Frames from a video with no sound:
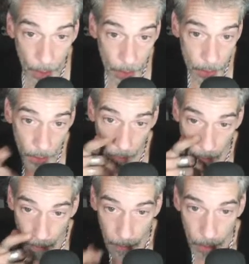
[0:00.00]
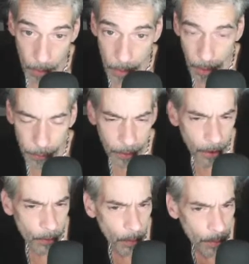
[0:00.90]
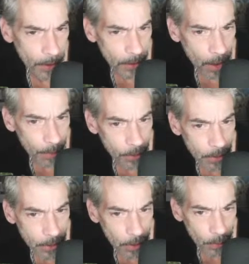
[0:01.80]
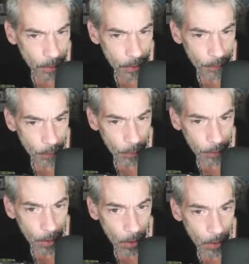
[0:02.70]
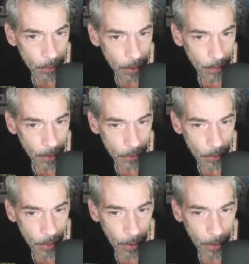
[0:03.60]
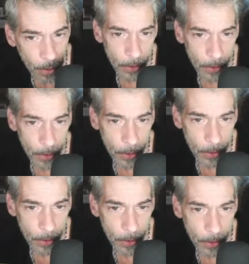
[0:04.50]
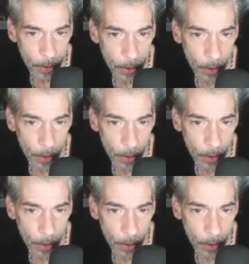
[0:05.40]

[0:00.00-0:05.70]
So, I think that's where we stopped. Let's see. What was the fourth law? Yep, that's right. Okay, so the fourth law